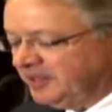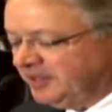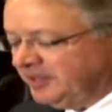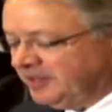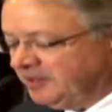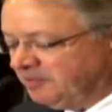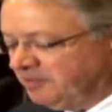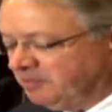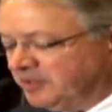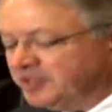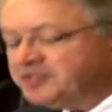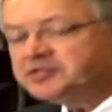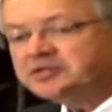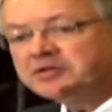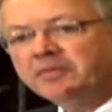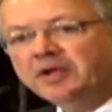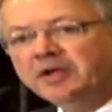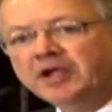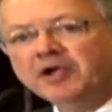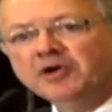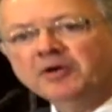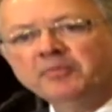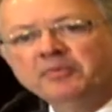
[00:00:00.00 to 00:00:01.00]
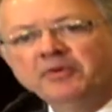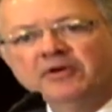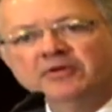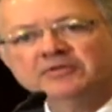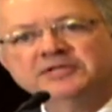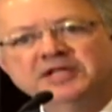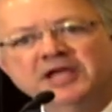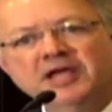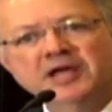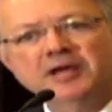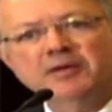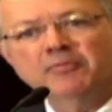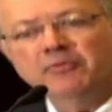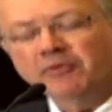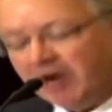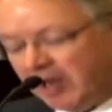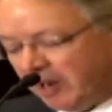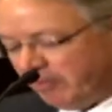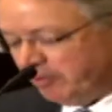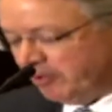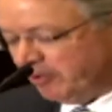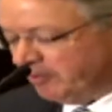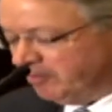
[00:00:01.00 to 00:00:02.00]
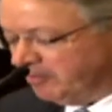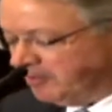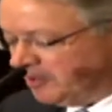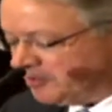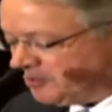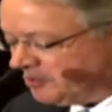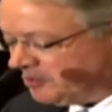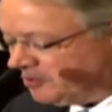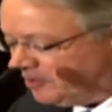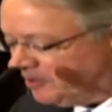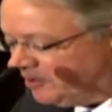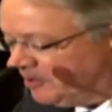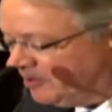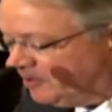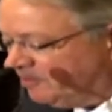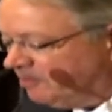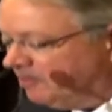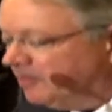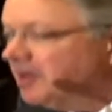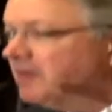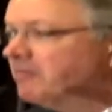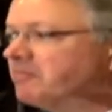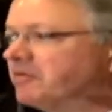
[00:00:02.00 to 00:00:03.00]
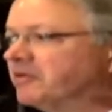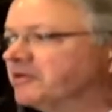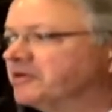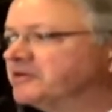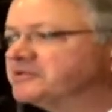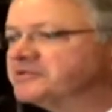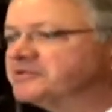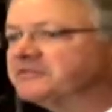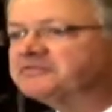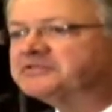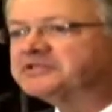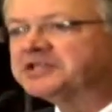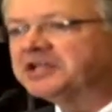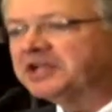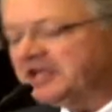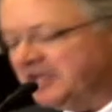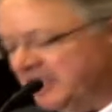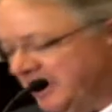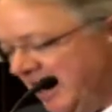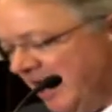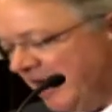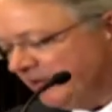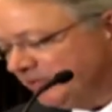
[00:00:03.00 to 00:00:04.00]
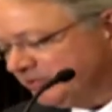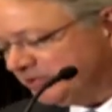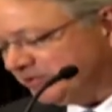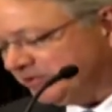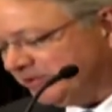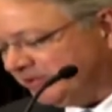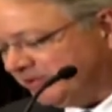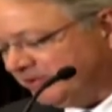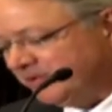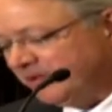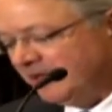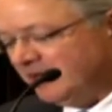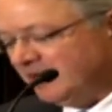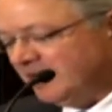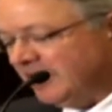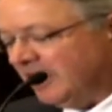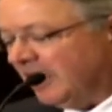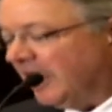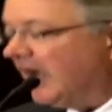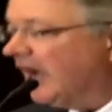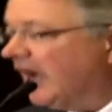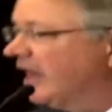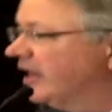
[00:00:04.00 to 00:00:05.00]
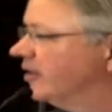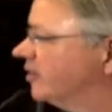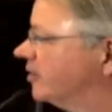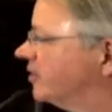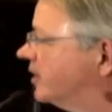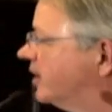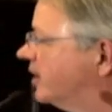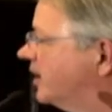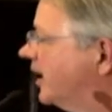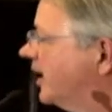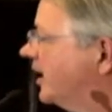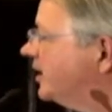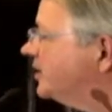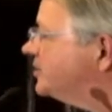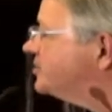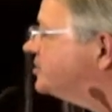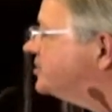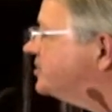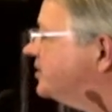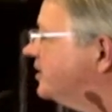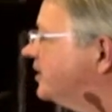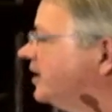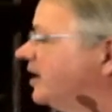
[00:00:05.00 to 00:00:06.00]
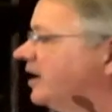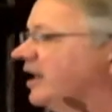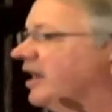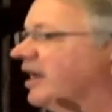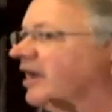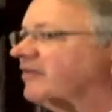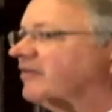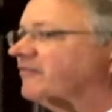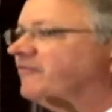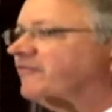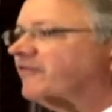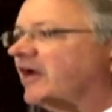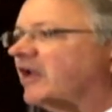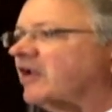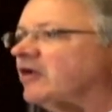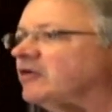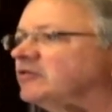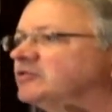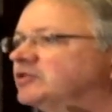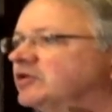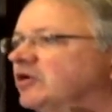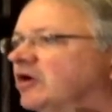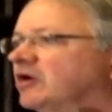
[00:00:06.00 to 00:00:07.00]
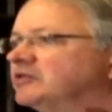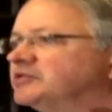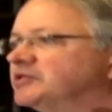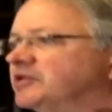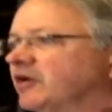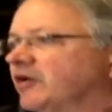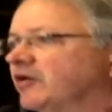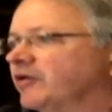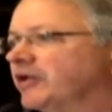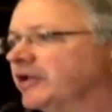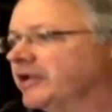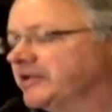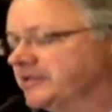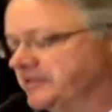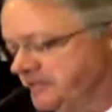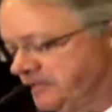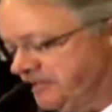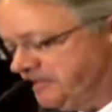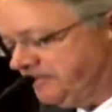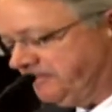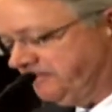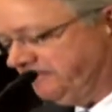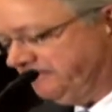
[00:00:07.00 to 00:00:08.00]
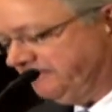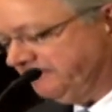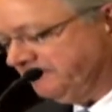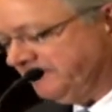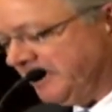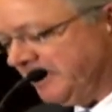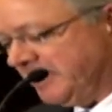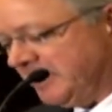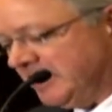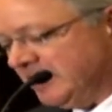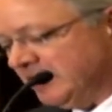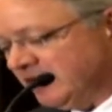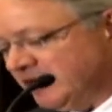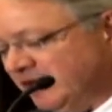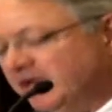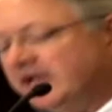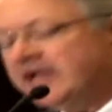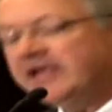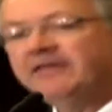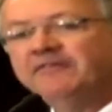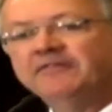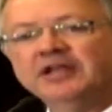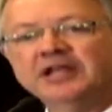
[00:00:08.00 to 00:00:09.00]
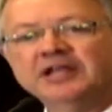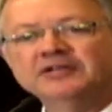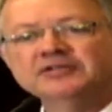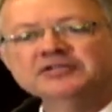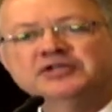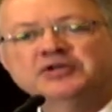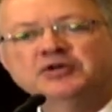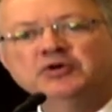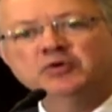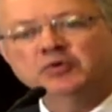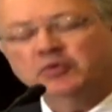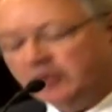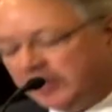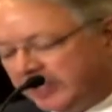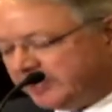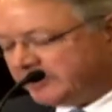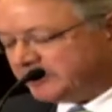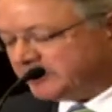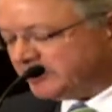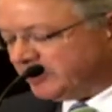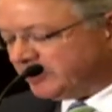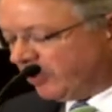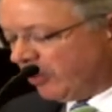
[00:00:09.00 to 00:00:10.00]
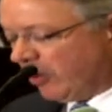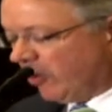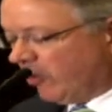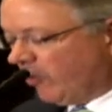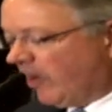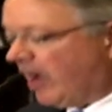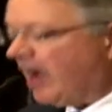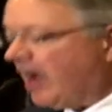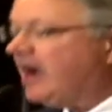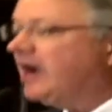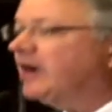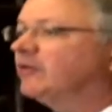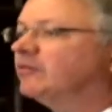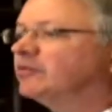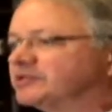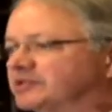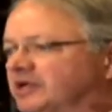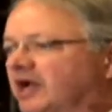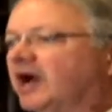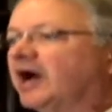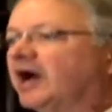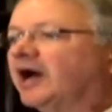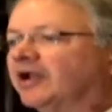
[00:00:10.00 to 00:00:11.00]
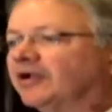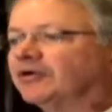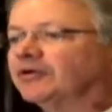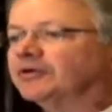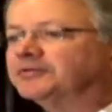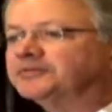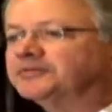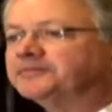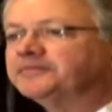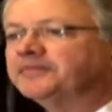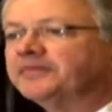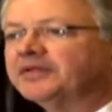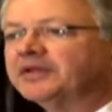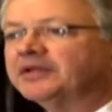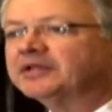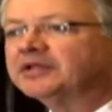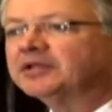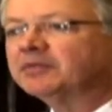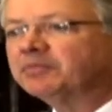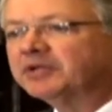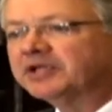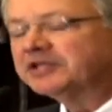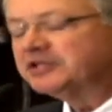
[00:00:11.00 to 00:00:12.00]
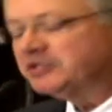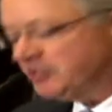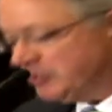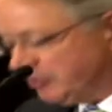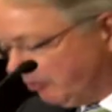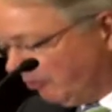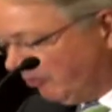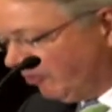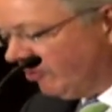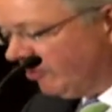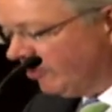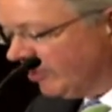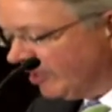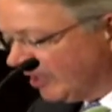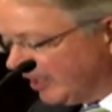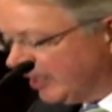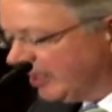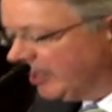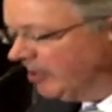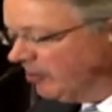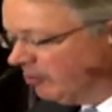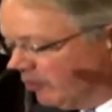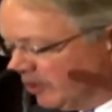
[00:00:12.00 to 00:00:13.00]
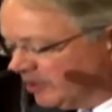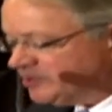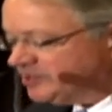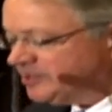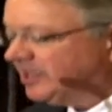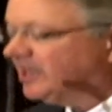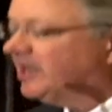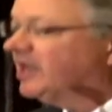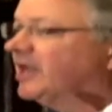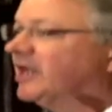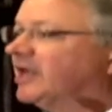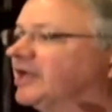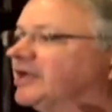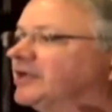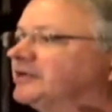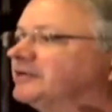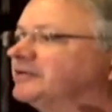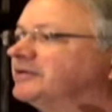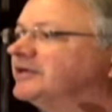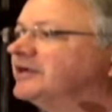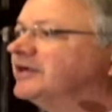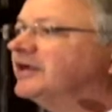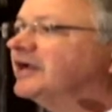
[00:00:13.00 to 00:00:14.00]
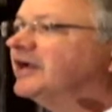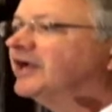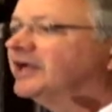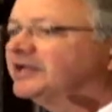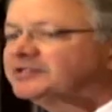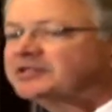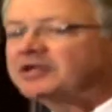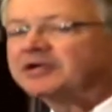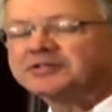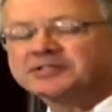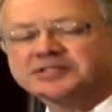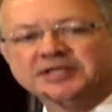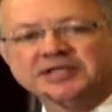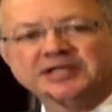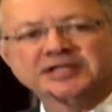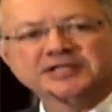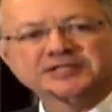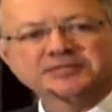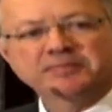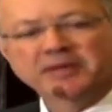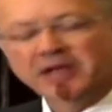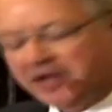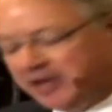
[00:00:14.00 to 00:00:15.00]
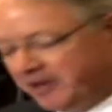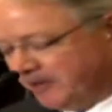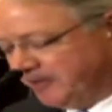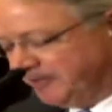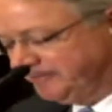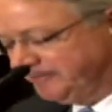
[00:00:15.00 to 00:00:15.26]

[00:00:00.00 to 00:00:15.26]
Mr. Mayor Pro Tem Robert Mitchell, members of City Council, honored guests, and fellow Charlestonians. Good evening. 2 weeks ago, I was honored to be sworn in once again as our city's mayor.